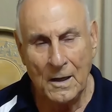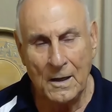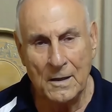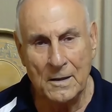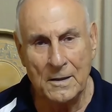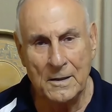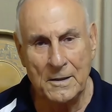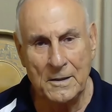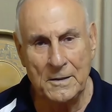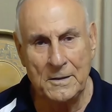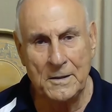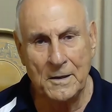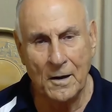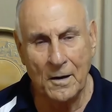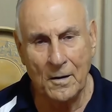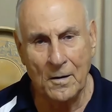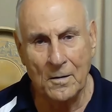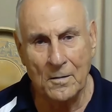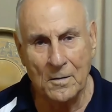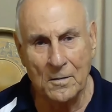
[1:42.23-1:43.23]
and he
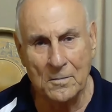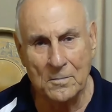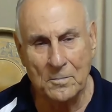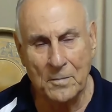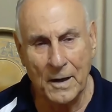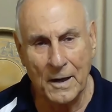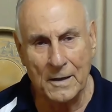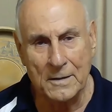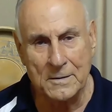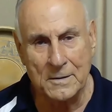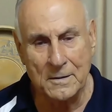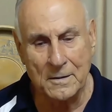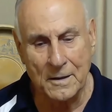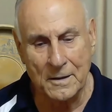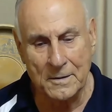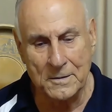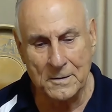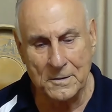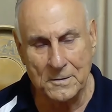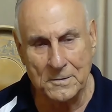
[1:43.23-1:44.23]
called back to
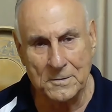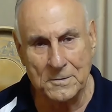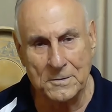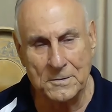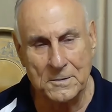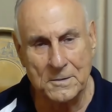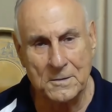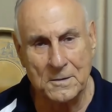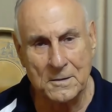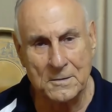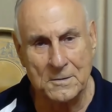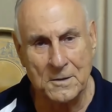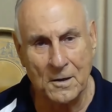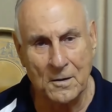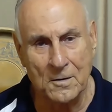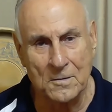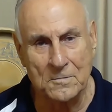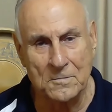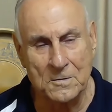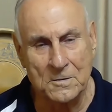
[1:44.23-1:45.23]
Lakehurst and
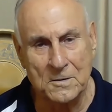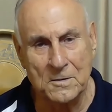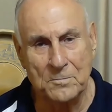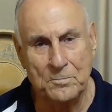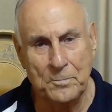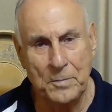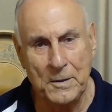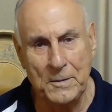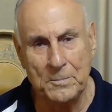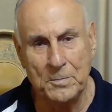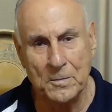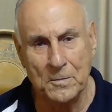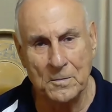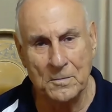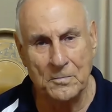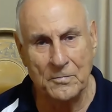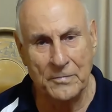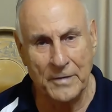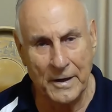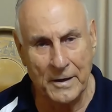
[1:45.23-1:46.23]
talked with the
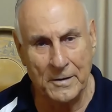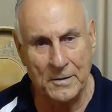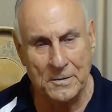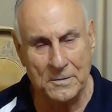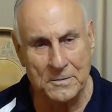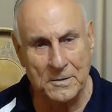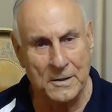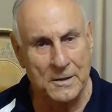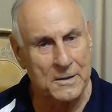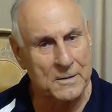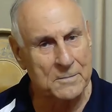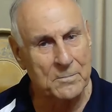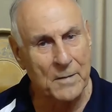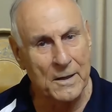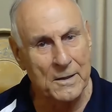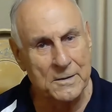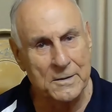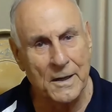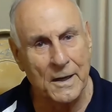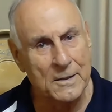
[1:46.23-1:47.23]
people there that had
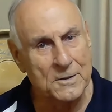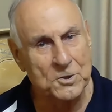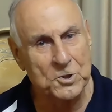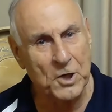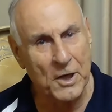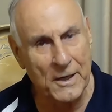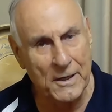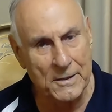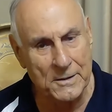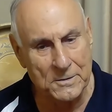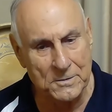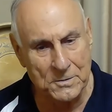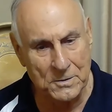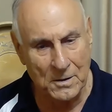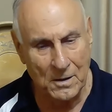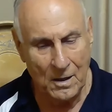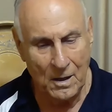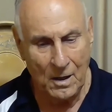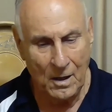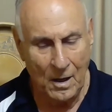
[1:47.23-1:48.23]
made that
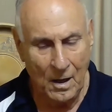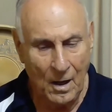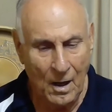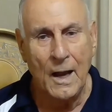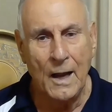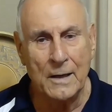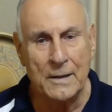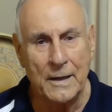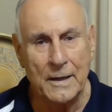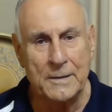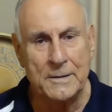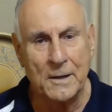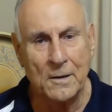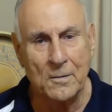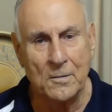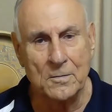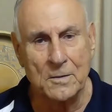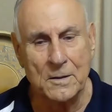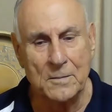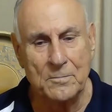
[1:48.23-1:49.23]
change. And they
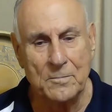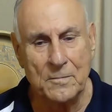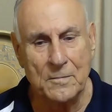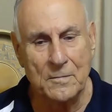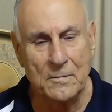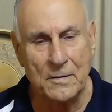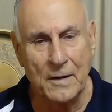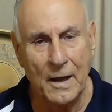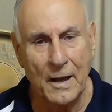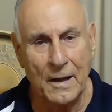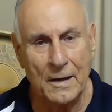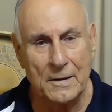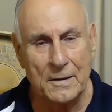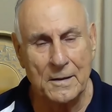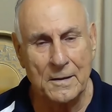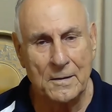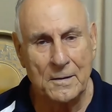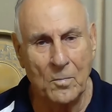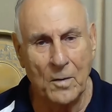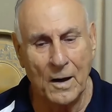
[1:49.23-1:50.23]
told him
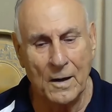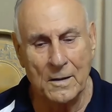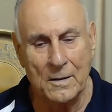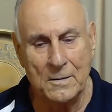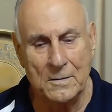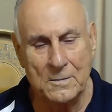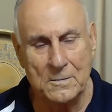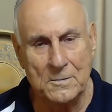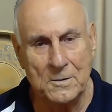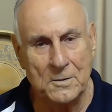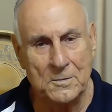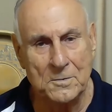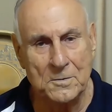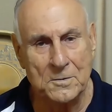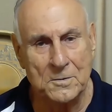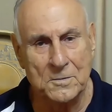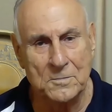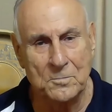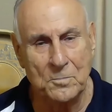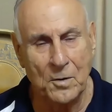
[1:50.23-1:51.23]
that nobody
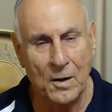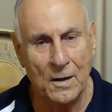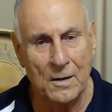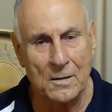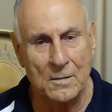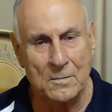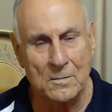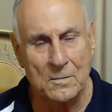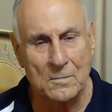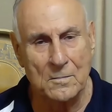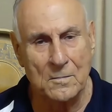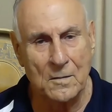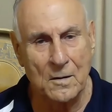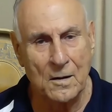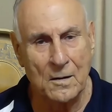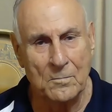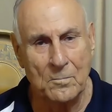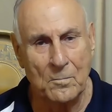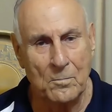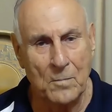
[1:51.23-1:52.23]
uses bridle.
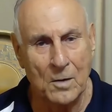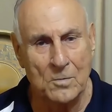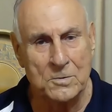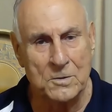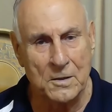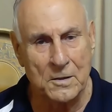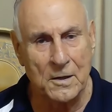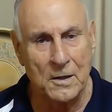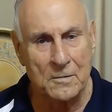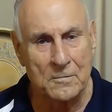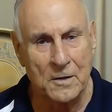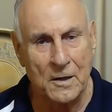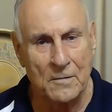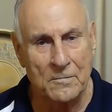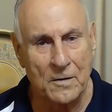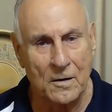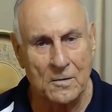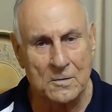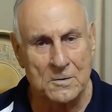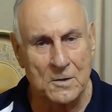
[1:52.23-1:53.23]
Most of the
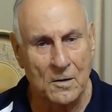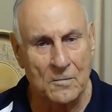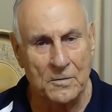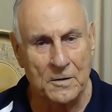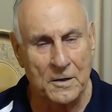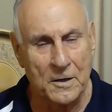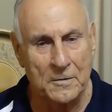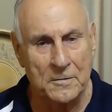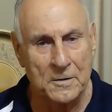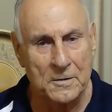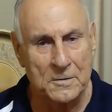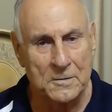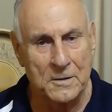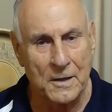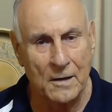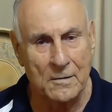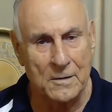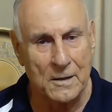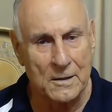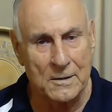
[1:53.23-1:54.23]
aircraft launched off of carriers
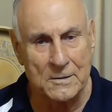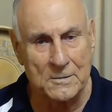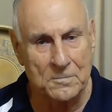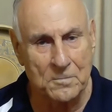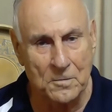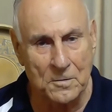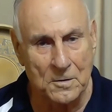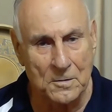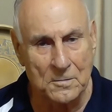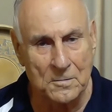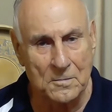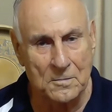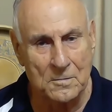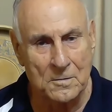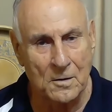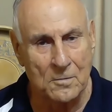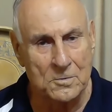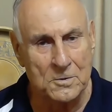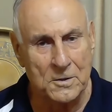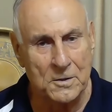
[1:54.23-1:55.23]
nowadays were
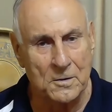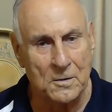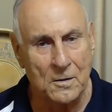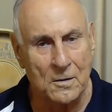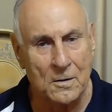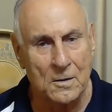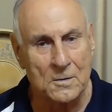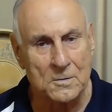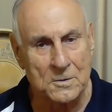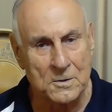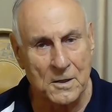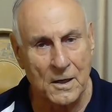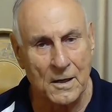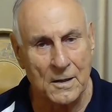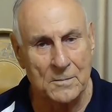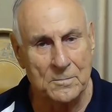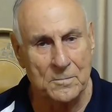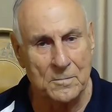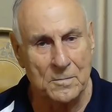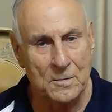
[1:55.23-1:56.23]
no-gear launch
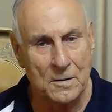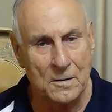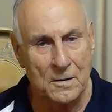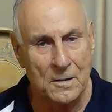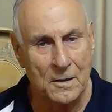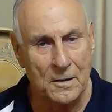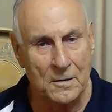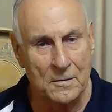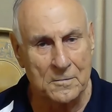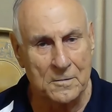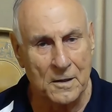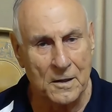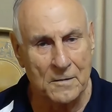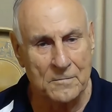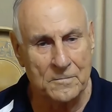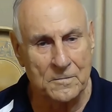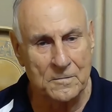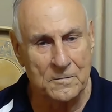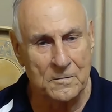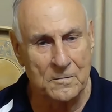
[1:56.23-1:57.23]
type
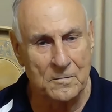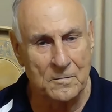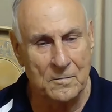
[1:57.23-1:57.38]
aircraft.